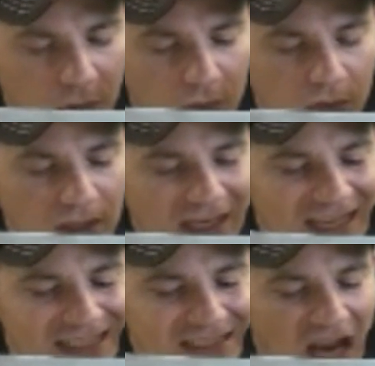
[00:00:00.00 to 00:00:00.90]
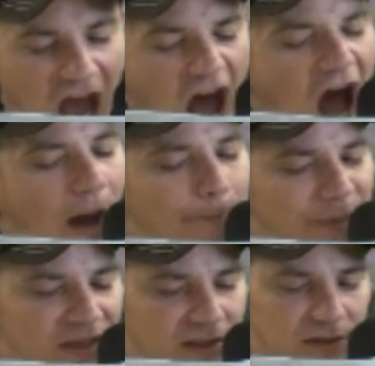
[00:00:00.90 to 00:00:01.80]
pull it
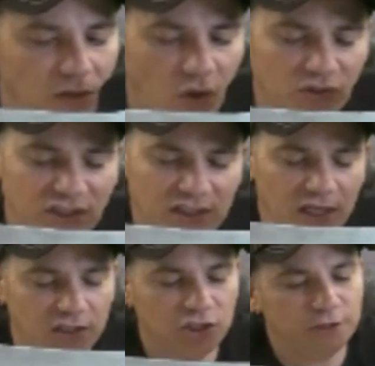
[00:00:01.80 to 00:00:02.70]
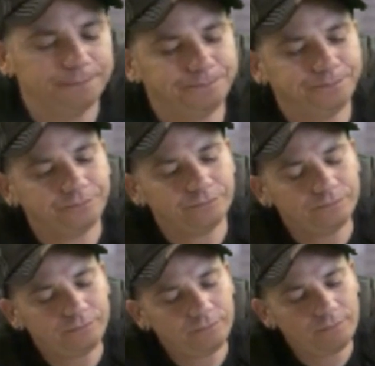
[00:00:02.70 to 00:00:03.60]
up on stage.
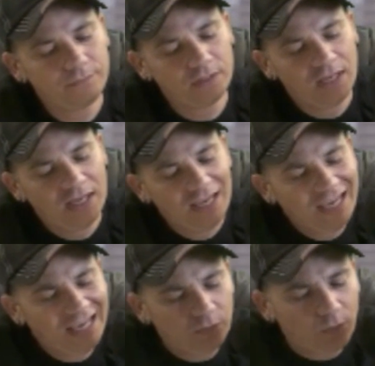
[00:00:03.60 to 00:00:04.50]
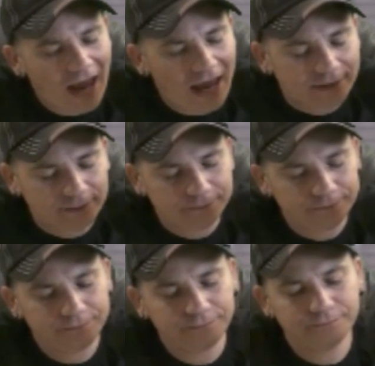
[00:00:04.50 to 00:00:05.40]
It read,
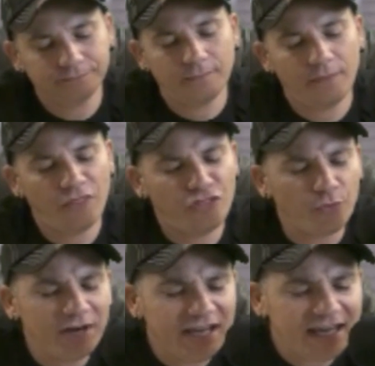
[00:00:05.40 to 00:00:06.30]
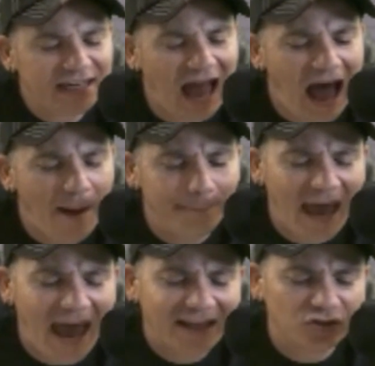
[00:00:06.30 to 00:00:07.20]
"Three
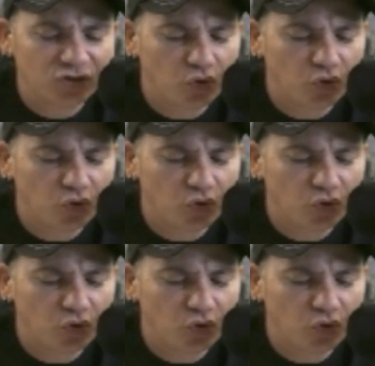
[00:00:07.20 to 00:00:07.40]
combat